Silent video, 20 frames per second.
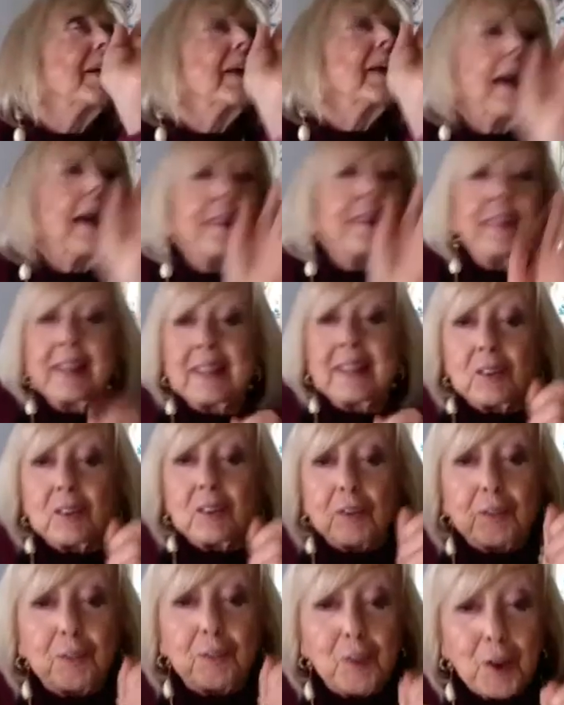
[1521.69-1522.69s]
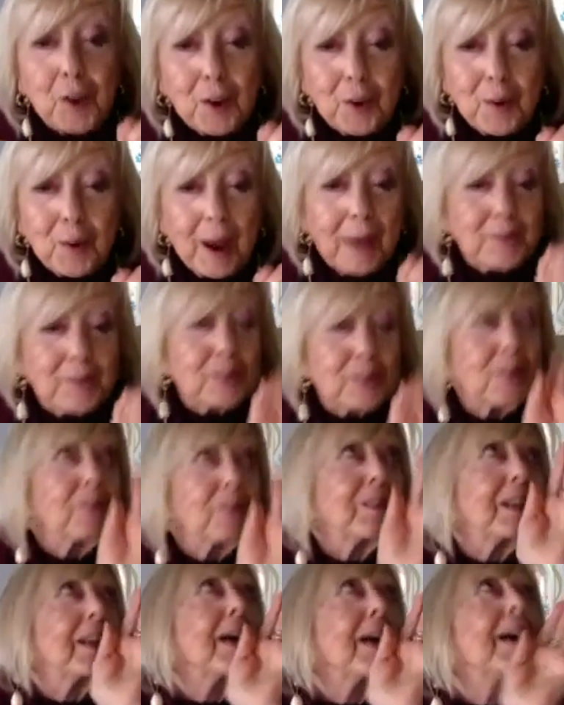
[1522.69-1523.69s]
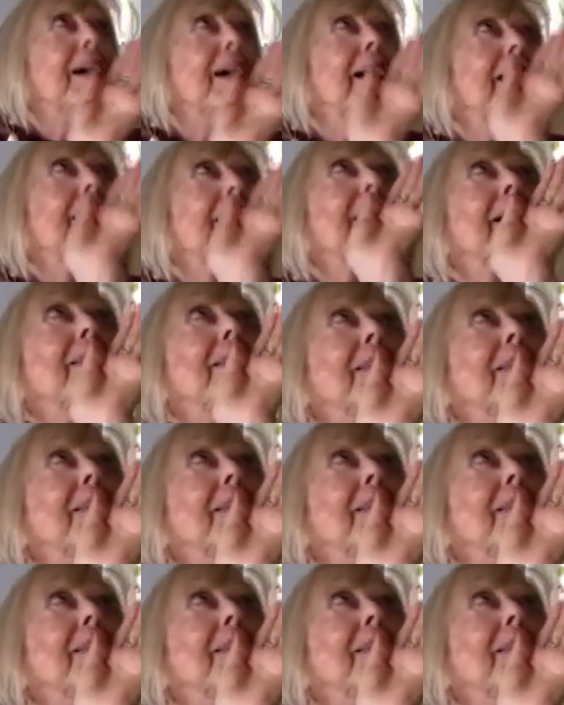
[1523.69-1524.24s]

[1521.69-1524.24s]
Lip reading: and they took photographs of it. And